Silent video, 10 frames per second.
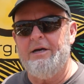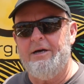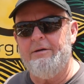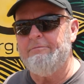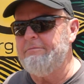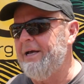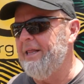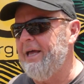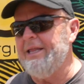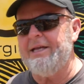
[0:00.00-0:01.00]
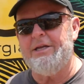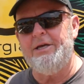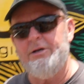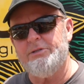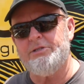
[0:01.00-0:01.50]
Uh, I, I like the
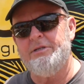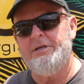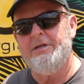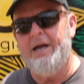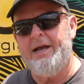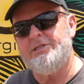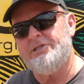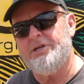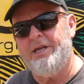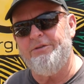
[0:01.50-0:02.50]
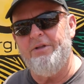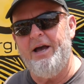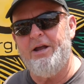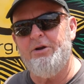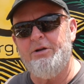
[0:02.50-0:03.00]
hills. I guess it's going to get
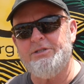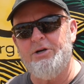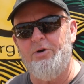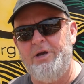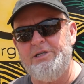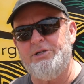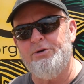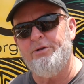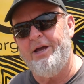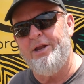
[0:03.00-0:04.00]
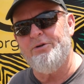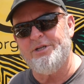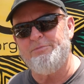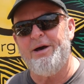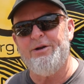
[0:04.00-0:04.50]
flatter, so easier later
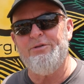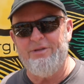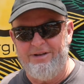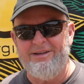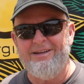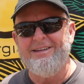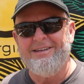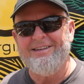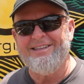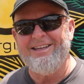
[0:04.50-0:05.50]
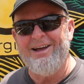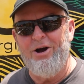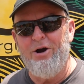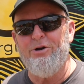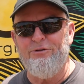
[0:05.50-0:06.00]
is better than
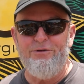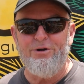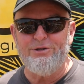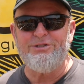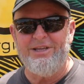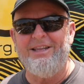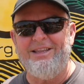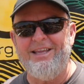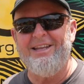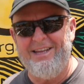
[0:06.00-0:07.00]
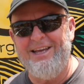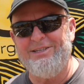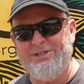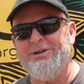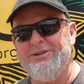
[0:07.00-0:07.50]
harder first, then, then yeah. easier.